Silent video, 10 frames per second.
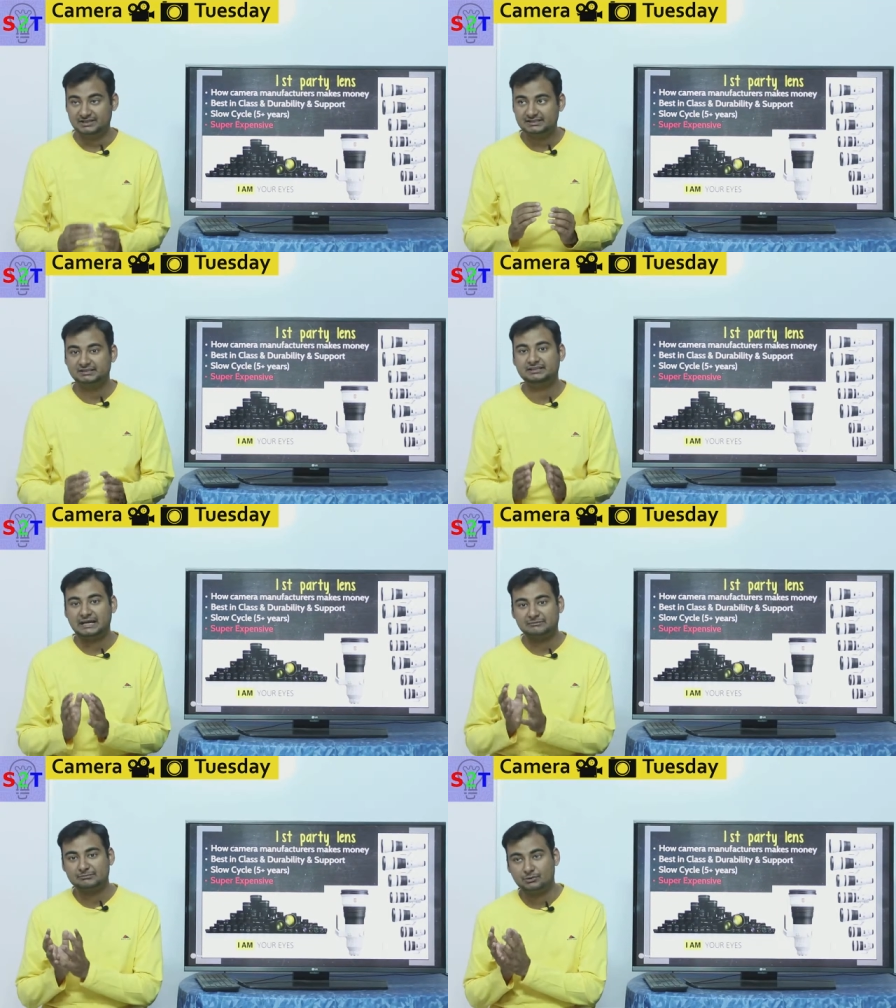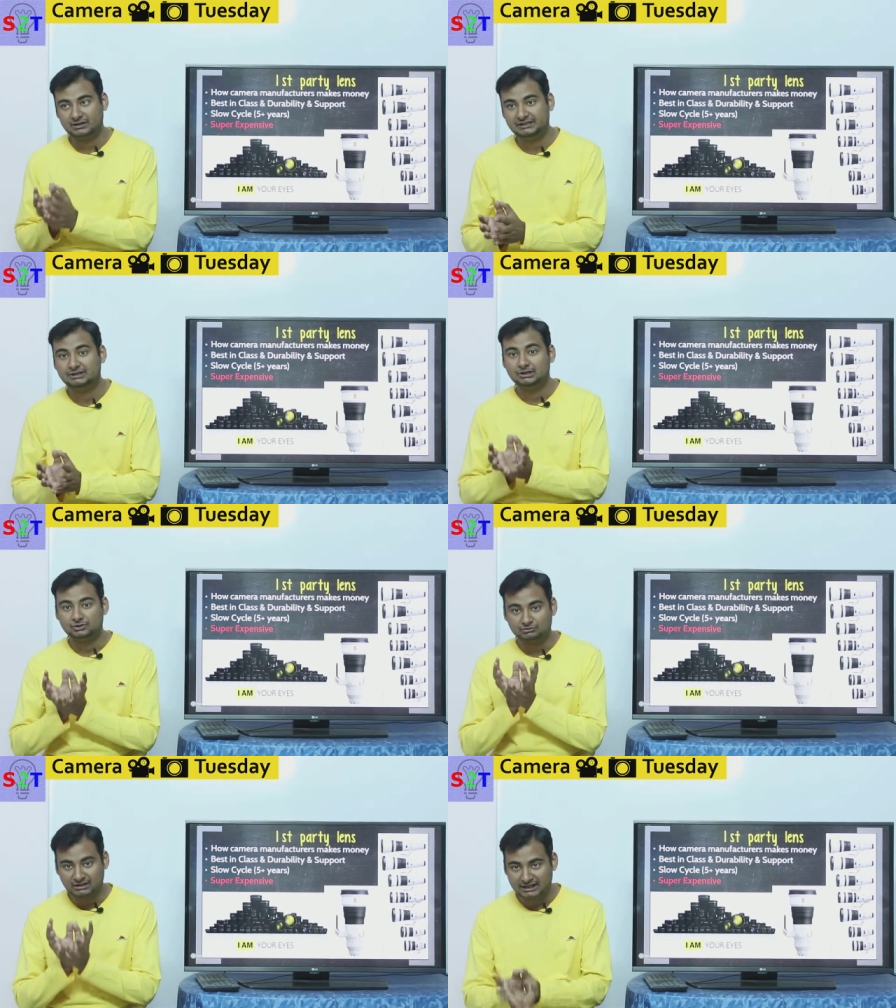Basically, camera body
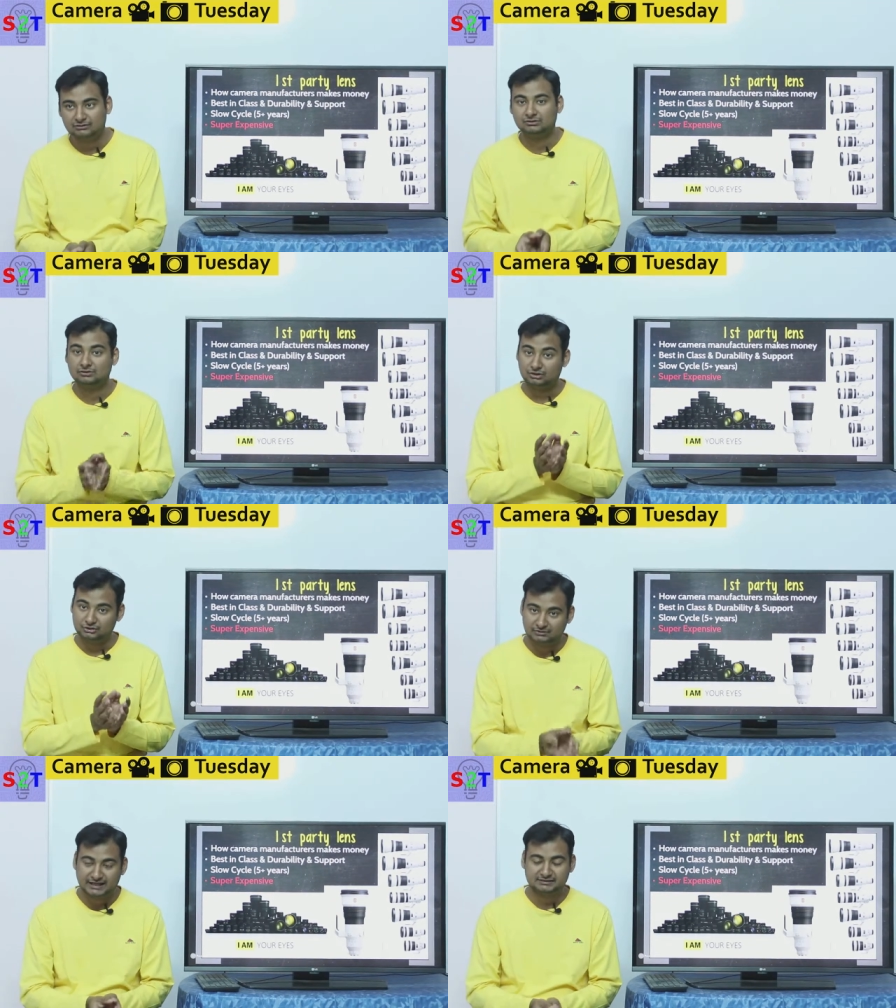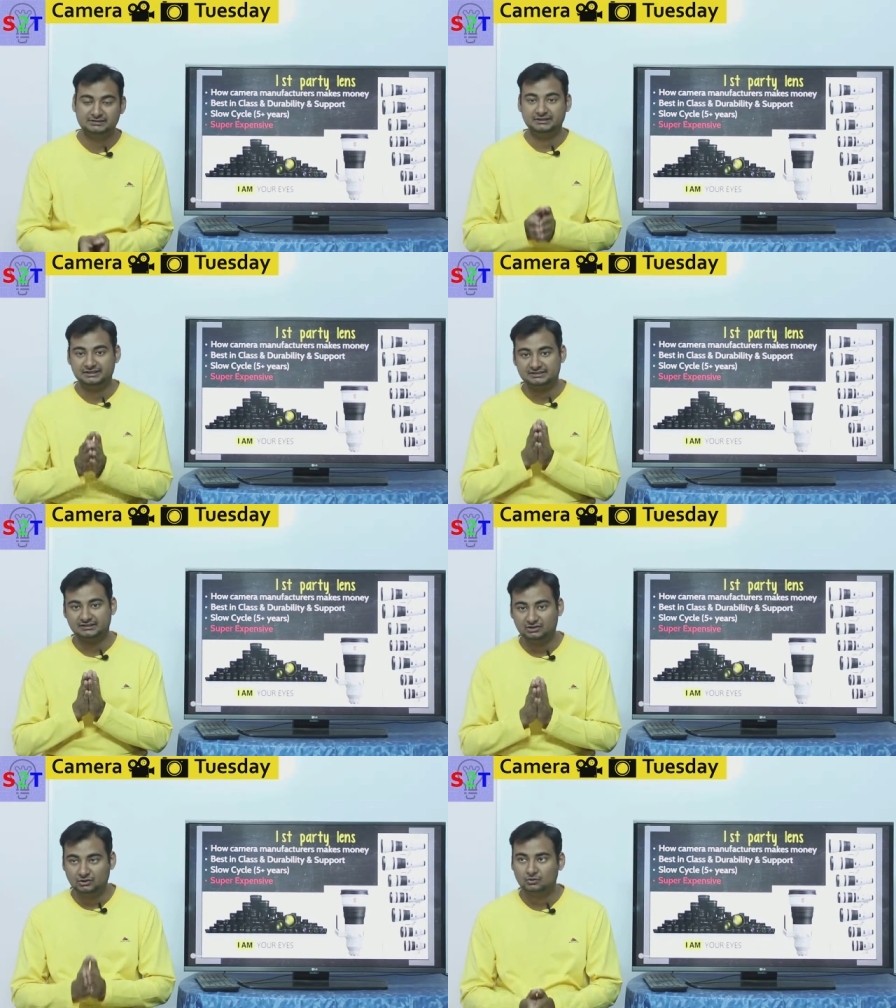to Nikon or to Canon, it's
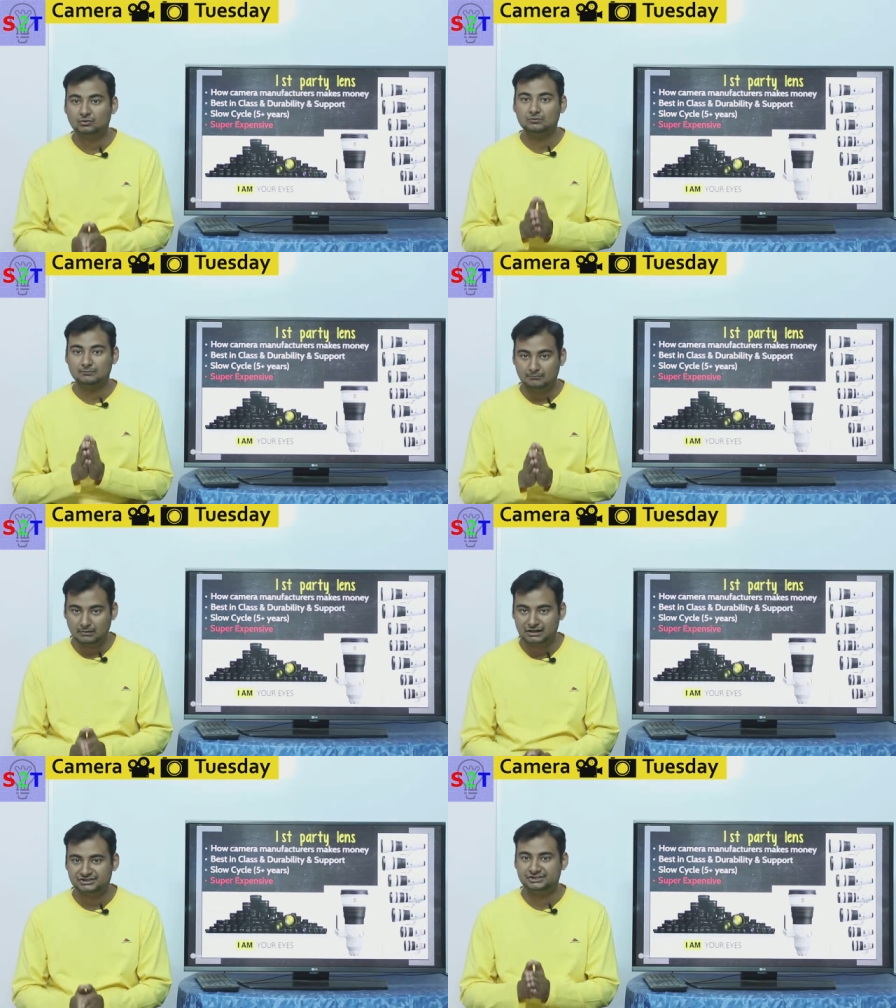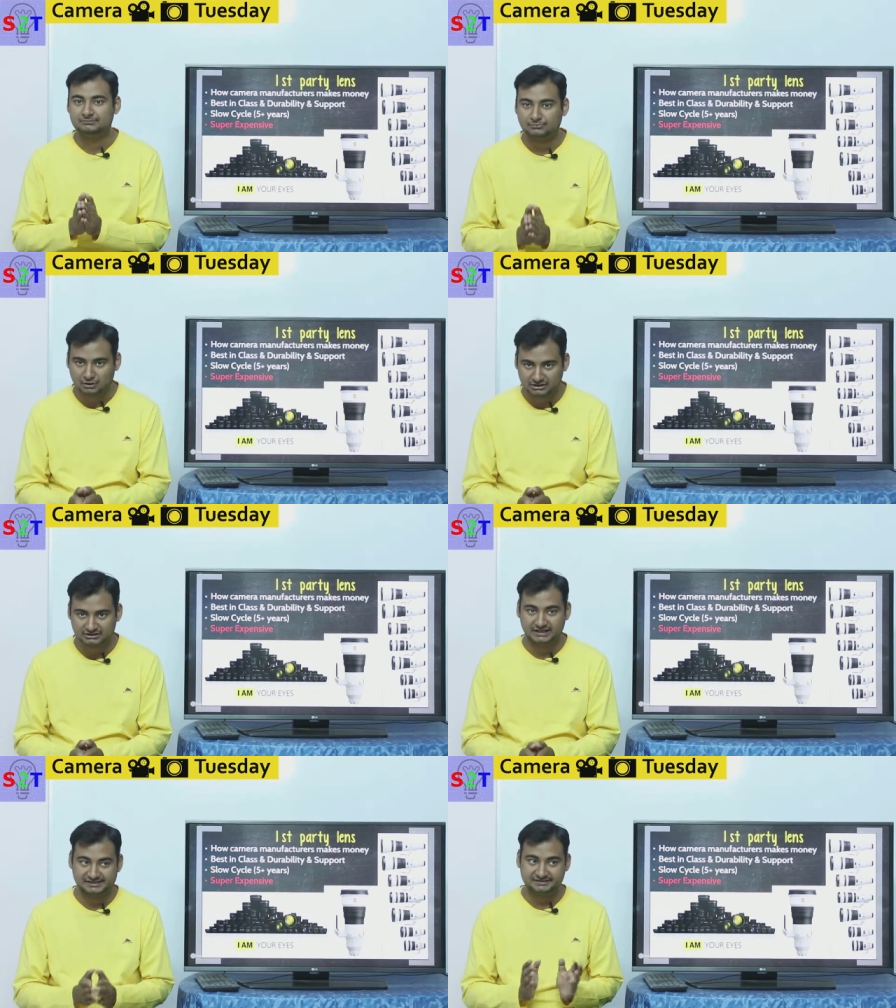a low margin
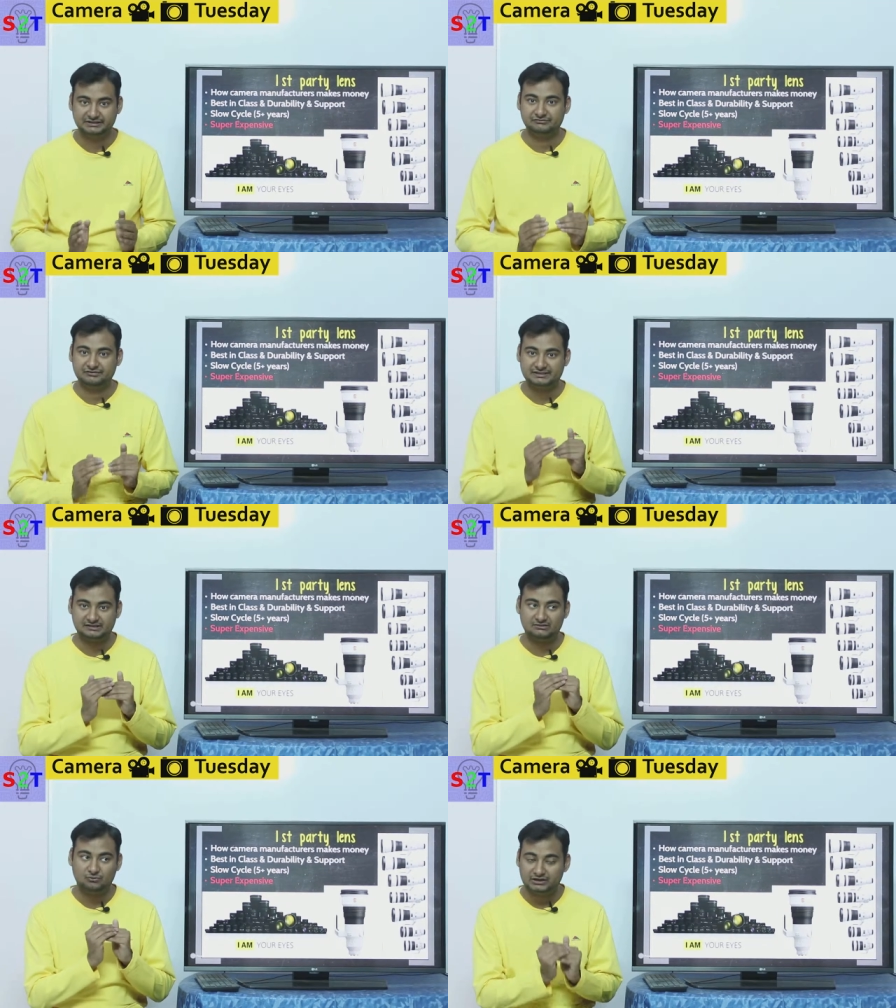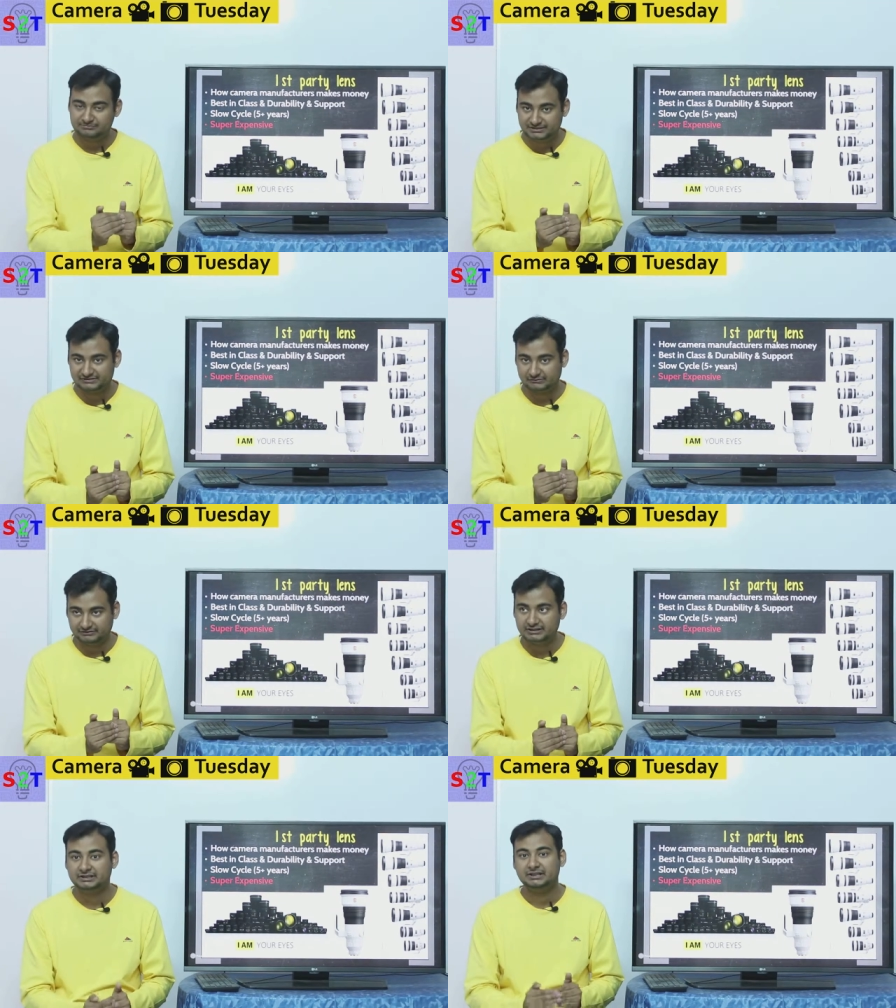product, as in if they sell one piece of
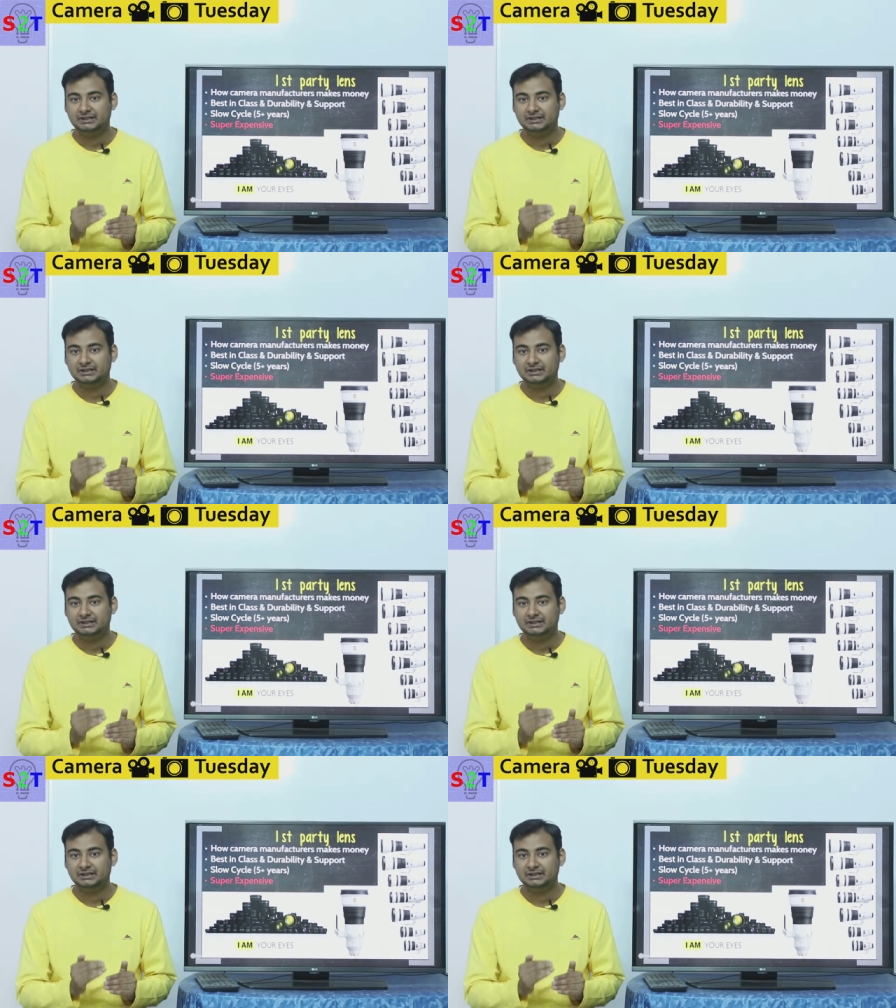it,